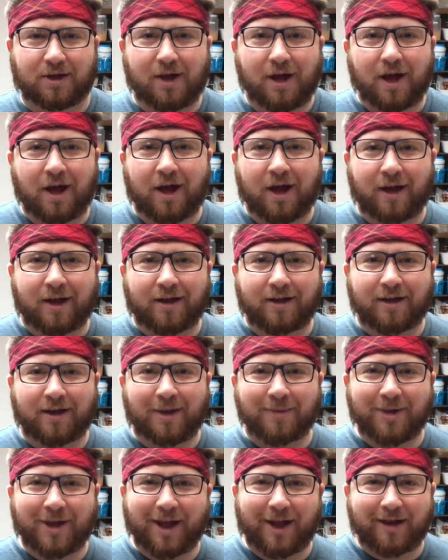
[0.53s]
Hi, I'm
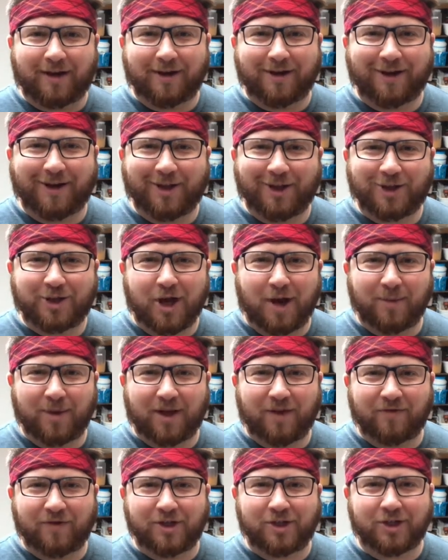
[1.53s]
Caden, the Charming
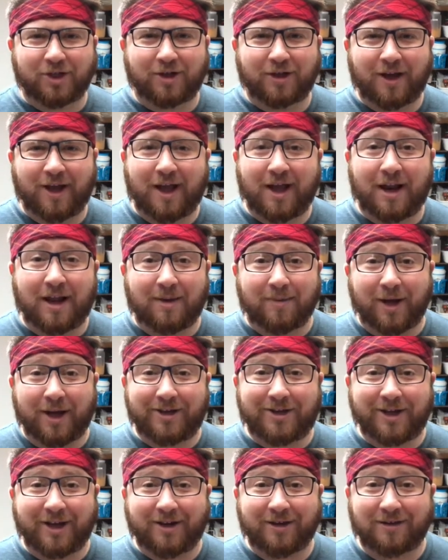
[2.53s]
Avenger, and on my
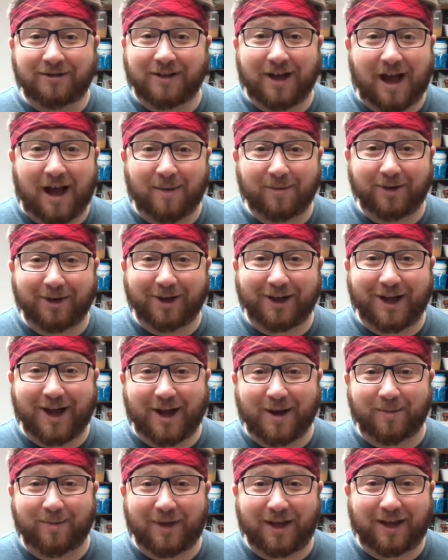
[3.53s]
channel, I'm learning how
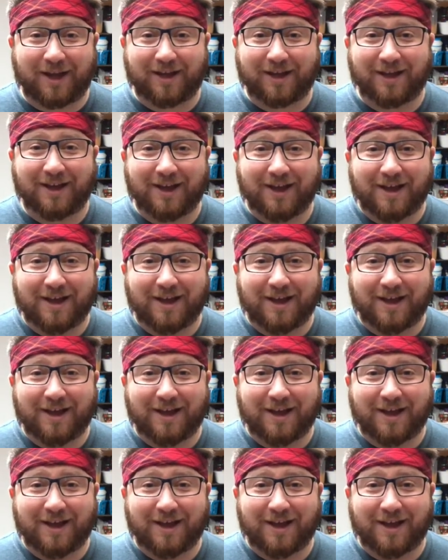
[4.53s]
to bake.